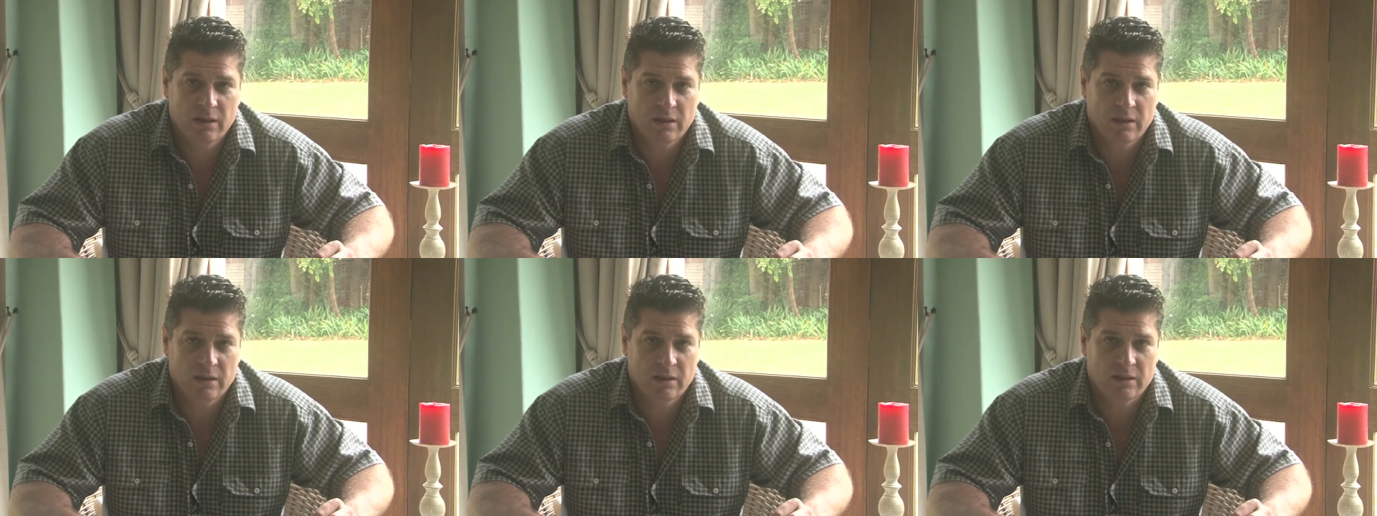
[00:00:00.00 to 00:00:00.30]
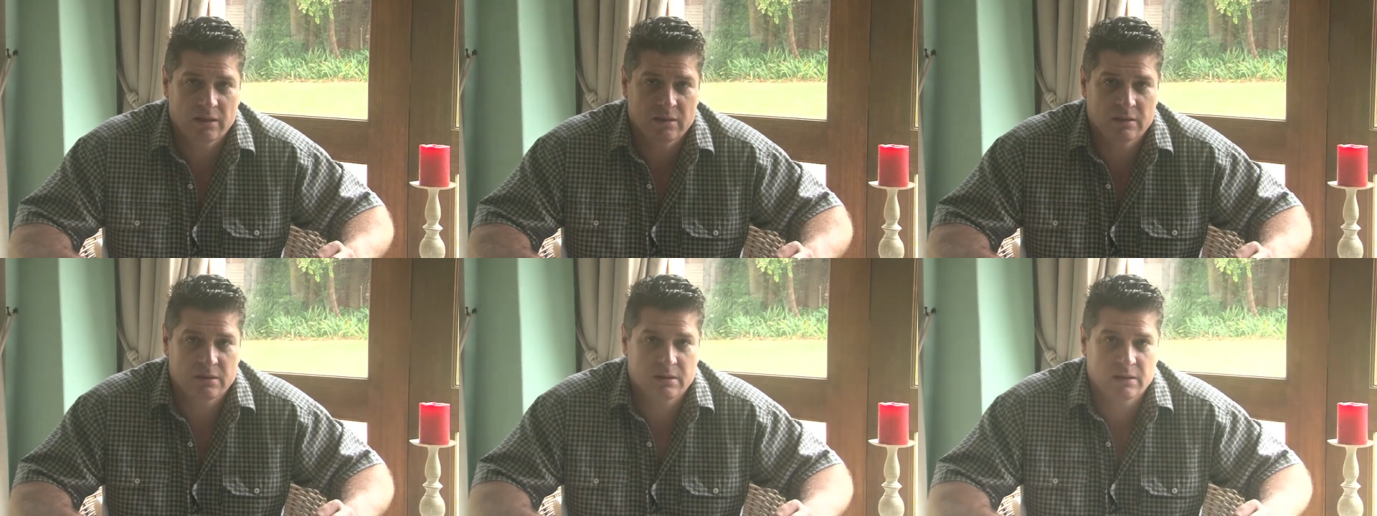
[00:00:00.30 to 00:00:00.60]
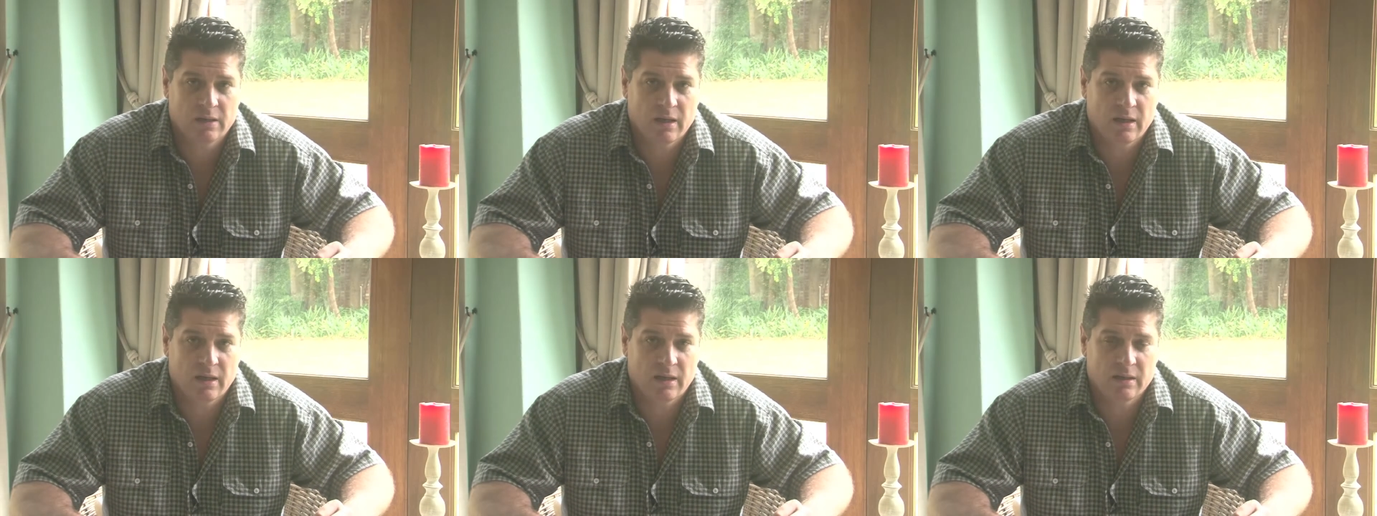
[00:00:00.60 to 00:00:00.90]
is
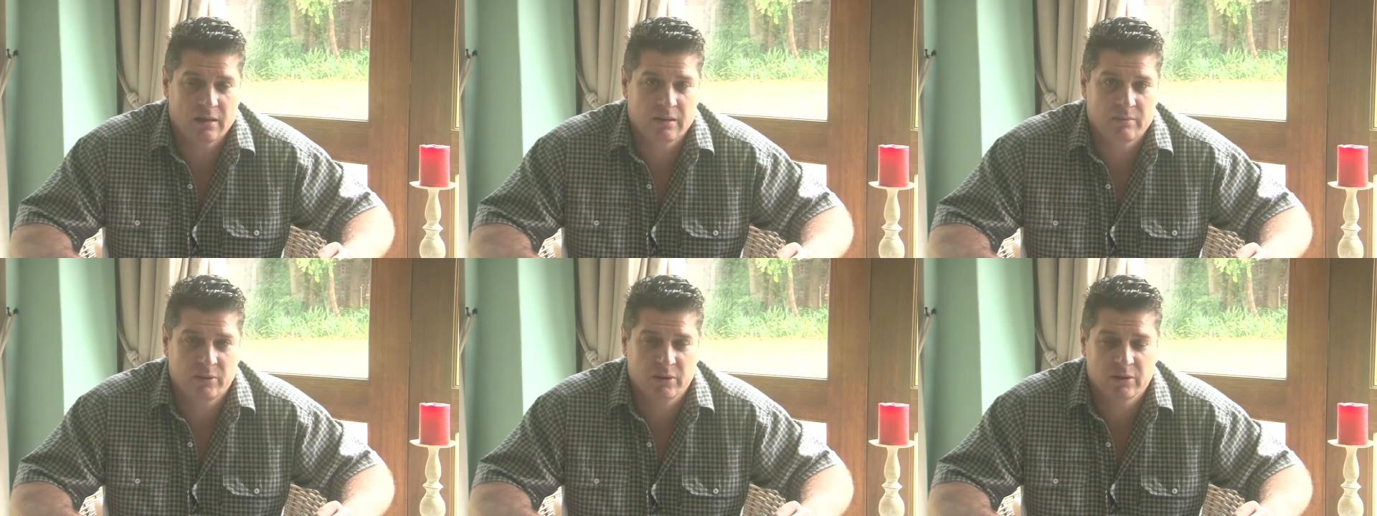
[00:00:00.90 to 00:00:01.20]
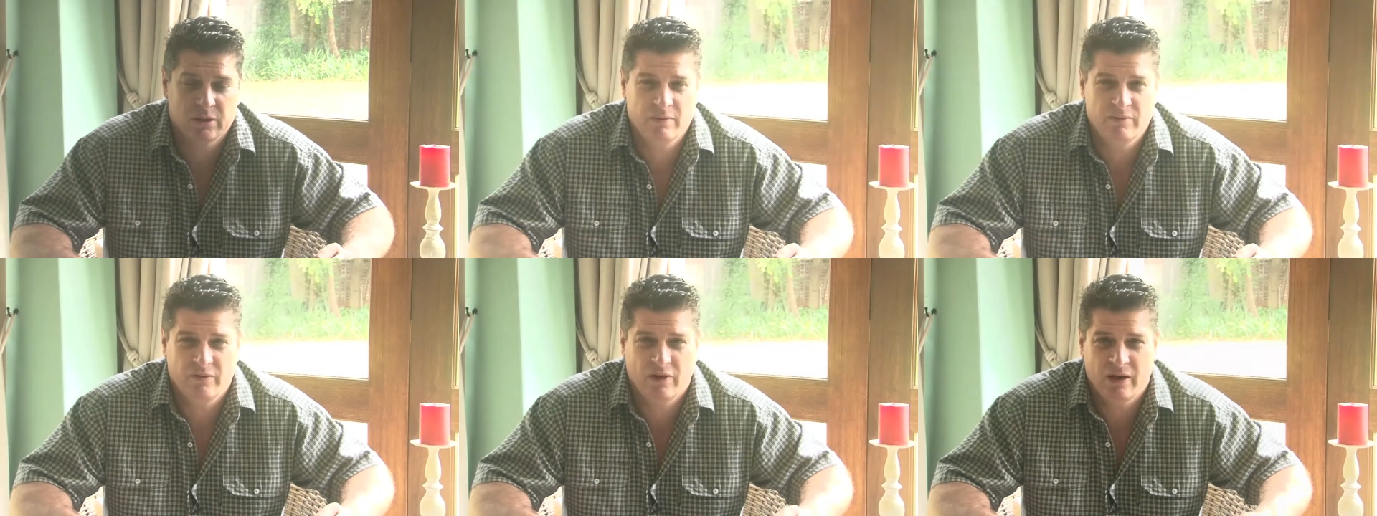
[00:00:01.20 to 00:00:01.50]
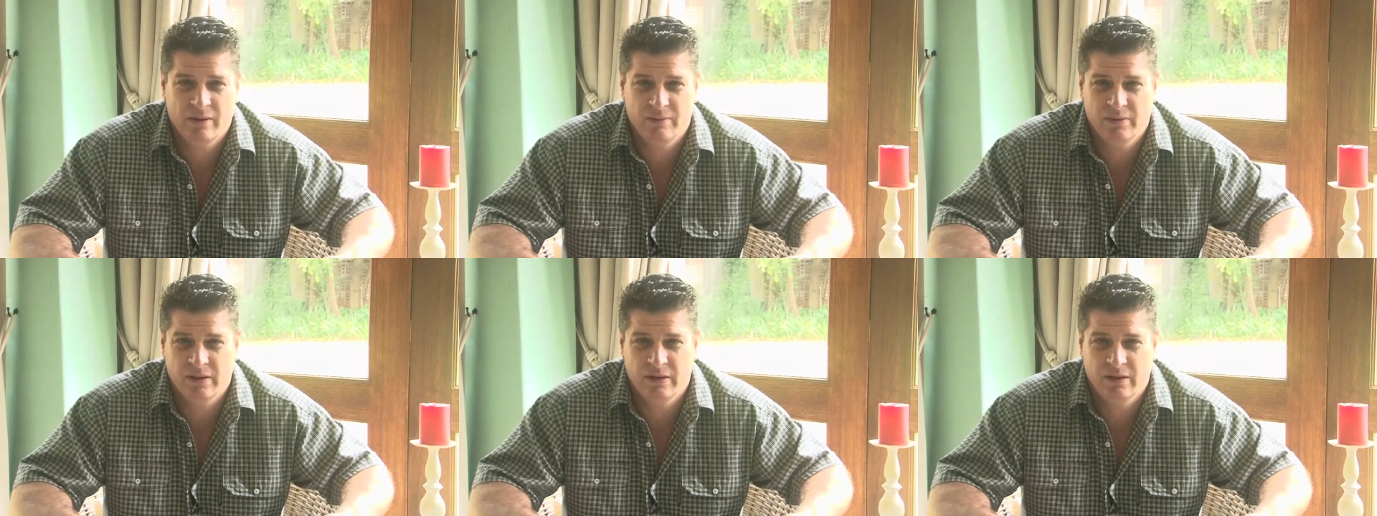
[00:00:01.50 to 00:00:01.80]
the built
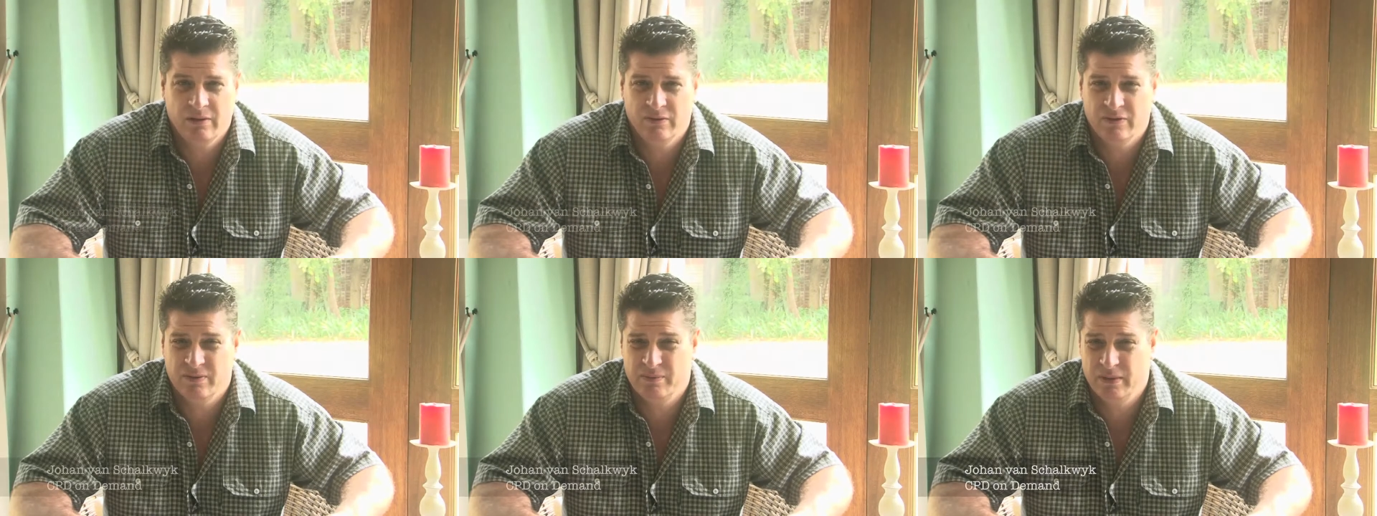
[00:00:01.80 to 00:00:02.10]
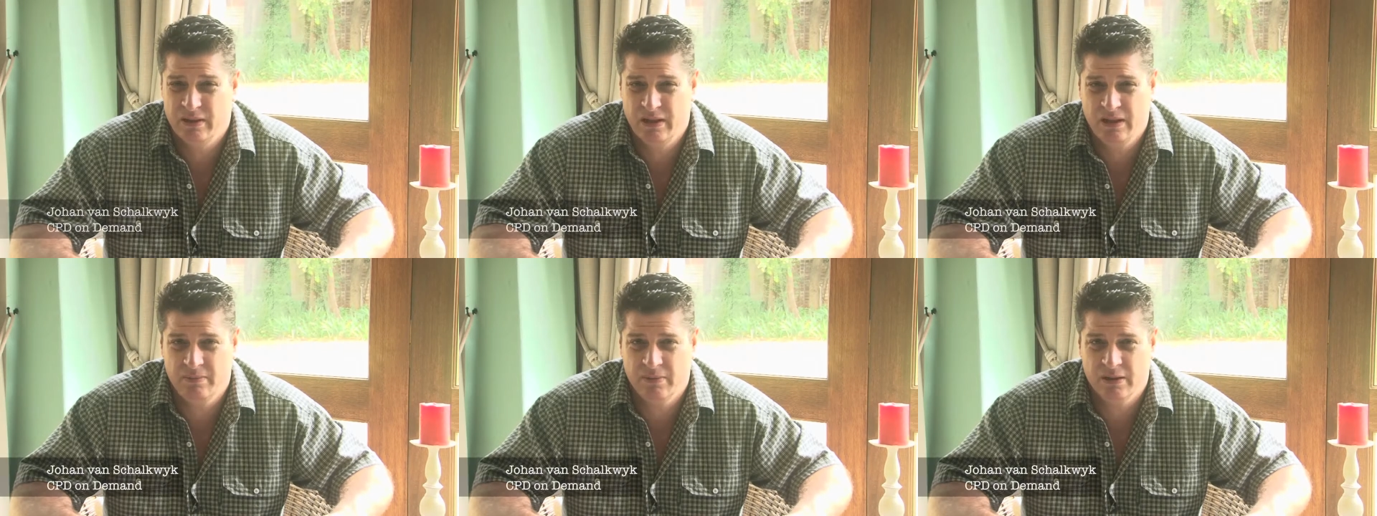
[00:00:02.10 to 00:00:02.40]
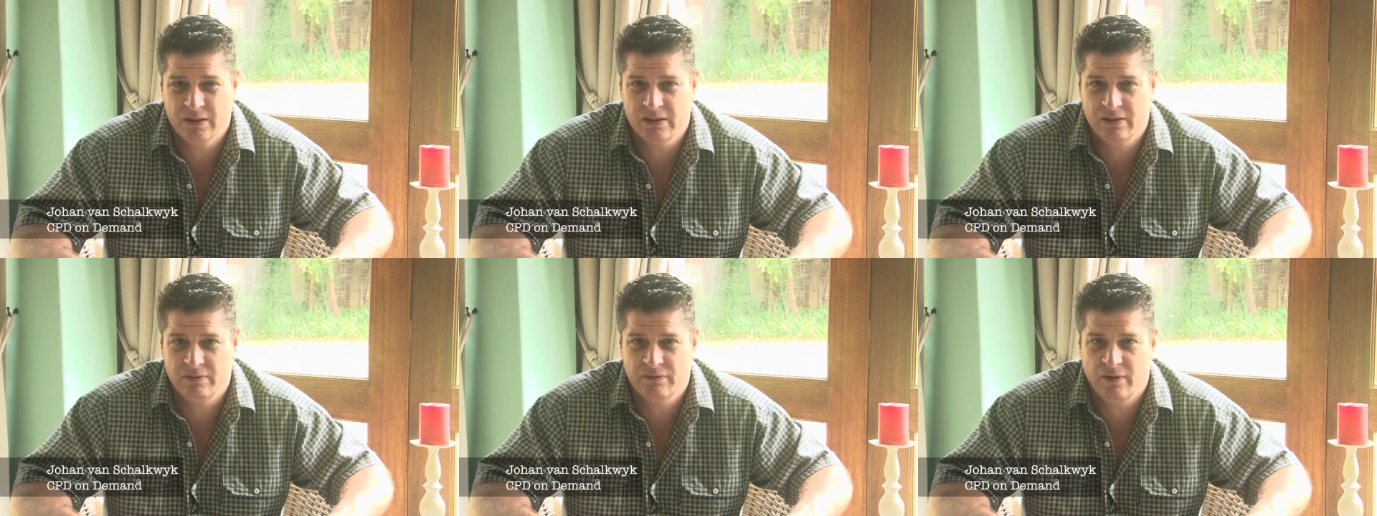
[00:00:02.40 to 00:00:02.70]
environment
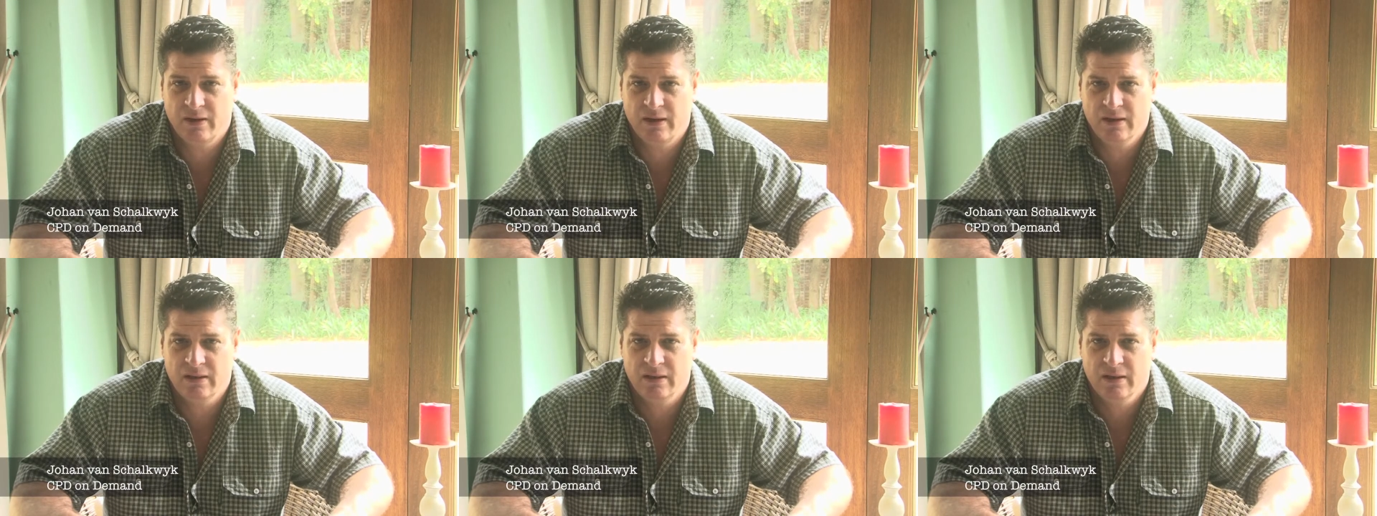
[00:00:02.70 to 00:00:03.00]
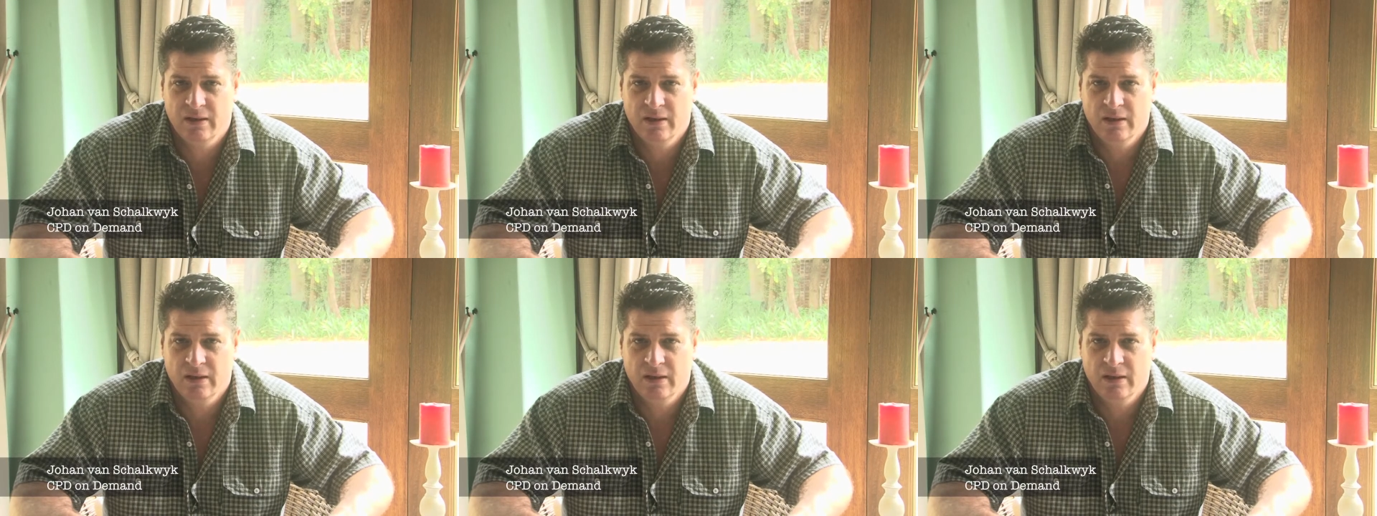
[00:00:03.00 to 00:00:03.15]
demystified.